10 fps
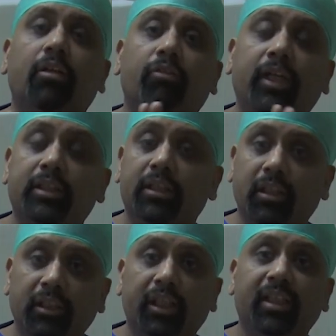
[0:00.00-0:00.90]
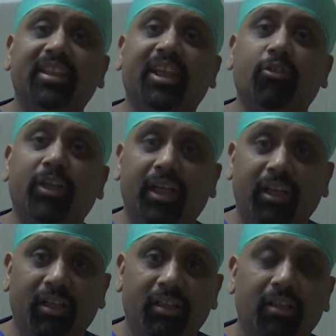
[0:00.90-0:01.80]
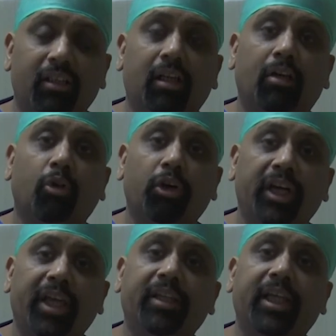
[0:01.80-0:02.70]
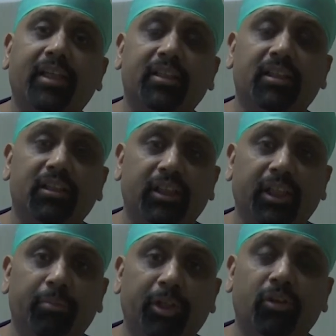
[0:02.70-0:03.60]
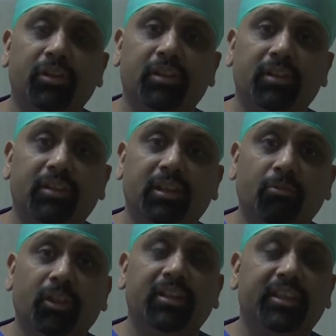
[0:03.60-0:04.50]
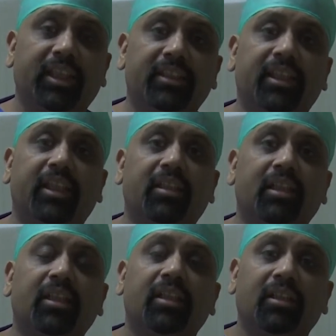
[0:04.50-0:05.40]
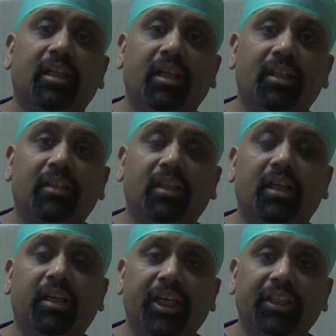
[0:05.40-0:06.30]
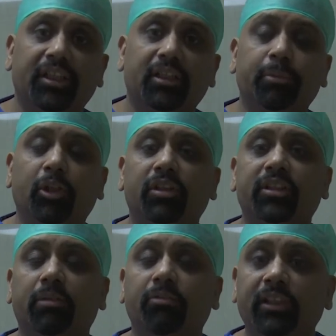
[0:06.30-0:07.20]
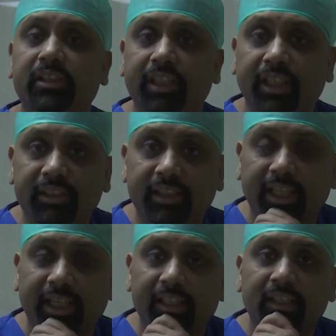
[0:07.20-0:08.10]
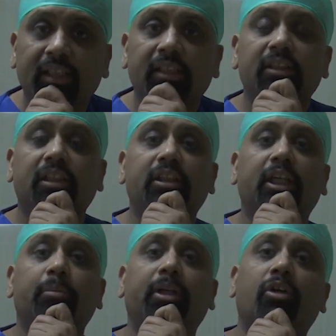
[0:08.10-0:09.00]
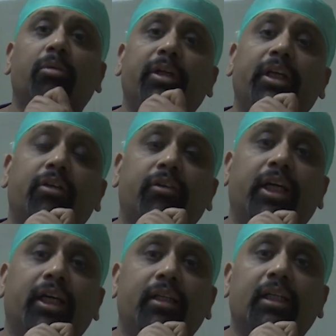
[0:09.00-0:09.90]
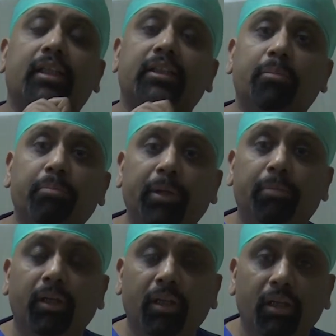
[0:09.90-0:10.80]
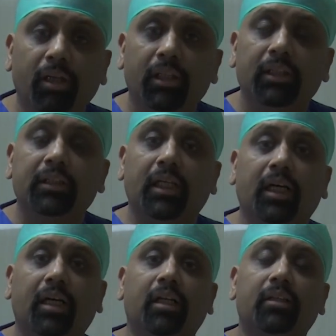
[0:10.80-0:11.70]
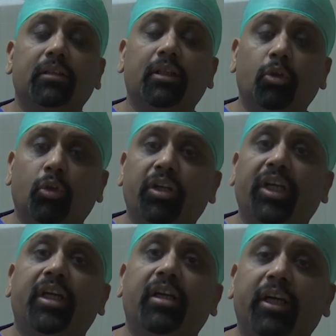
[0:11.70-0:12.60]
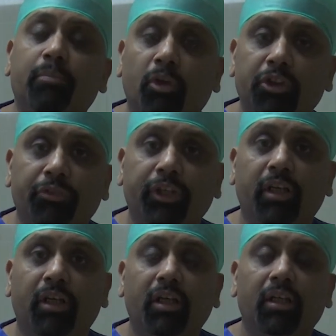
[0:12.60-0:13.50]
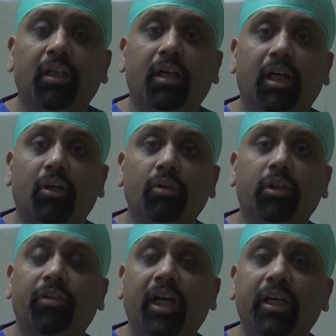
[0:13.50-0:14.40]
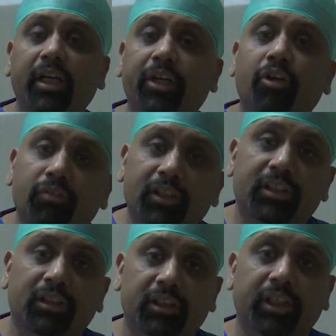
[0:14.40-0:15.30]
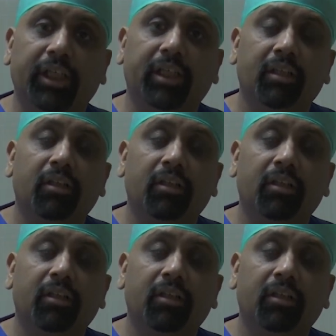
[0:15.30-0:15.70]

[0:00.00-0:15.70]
when surgery is required, avoiding that surgery because someone says that there are dangers, because someone says that surgery may not be required, some people create an atmosphere around the validity of the surgery,